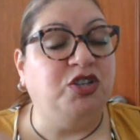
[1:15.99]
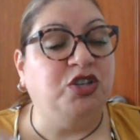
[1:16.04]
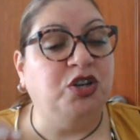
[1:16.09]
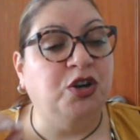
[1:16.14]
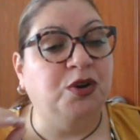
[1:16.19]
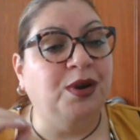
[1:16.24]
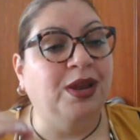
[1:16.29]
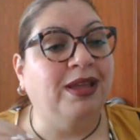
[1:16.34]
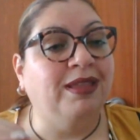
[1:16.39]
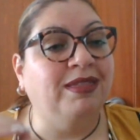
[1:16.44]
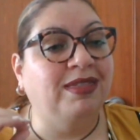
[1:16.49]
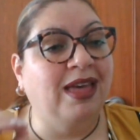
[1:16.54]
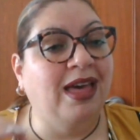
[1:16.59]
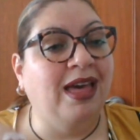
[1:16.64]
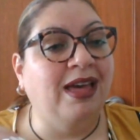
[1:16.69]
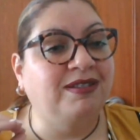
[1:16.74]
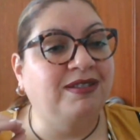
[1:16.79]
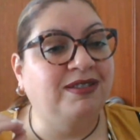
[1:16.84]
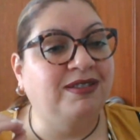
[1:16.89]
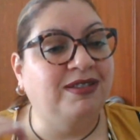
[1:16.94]
During
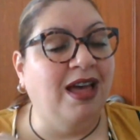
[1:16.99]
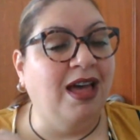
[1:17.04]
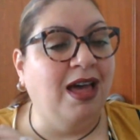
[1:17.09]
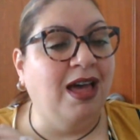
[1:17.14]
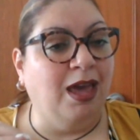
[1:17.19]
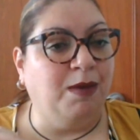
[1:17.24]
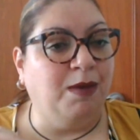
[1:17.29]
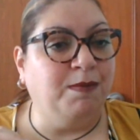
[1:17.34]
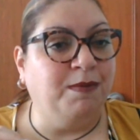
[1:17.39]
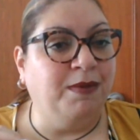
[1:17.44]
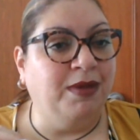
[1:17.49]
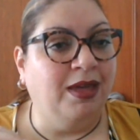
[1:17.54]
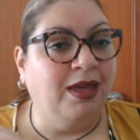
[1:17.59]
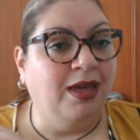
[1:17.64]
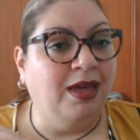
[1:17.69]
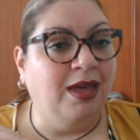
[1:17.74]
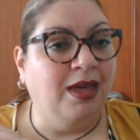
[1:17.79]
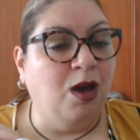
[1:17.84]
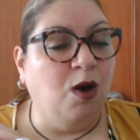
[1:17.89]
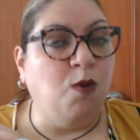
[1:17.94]
that time,
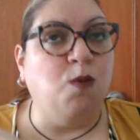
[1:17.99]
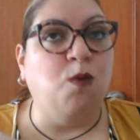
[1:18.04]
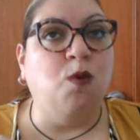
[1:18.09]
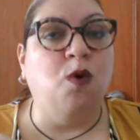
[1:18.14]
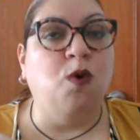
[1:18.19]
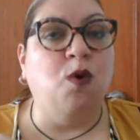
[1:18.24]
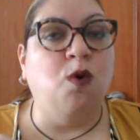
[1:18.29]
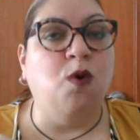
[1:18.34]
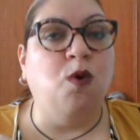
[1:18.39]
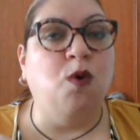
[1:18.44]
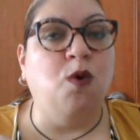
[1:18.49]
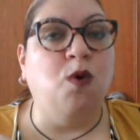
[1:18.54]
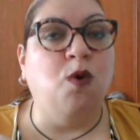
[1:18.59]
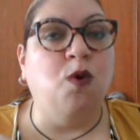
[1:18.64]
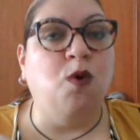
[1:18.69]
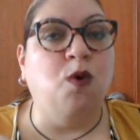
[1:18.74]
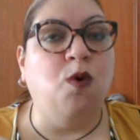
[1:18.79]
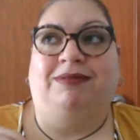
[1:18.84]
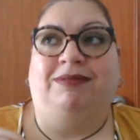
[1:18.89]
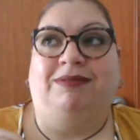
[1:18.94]
what
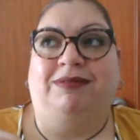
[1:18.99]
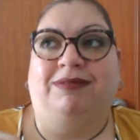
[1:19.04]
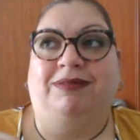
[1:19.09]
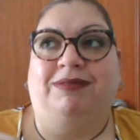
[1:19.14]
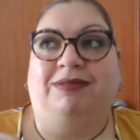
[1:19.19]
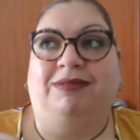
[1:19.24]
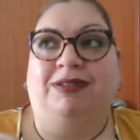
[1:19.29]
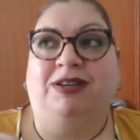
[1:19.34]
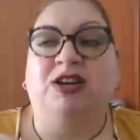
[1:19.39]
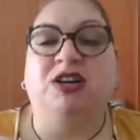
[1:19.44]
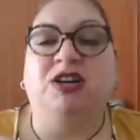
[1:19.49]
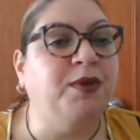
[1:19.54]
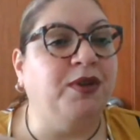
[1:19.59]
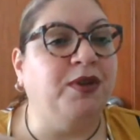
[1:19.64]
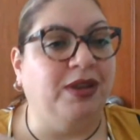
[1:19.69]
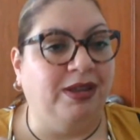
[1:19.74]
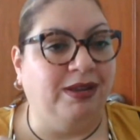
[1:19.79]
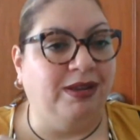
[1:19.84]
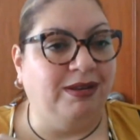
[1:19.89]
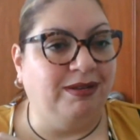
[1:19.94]

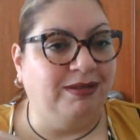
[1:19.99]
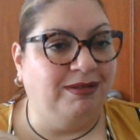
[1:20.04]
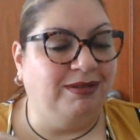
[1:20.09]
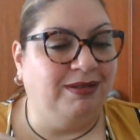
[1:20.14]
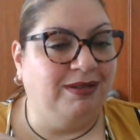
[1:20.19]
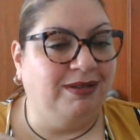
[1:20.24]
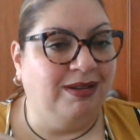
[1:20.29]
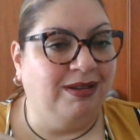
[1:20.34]
contributed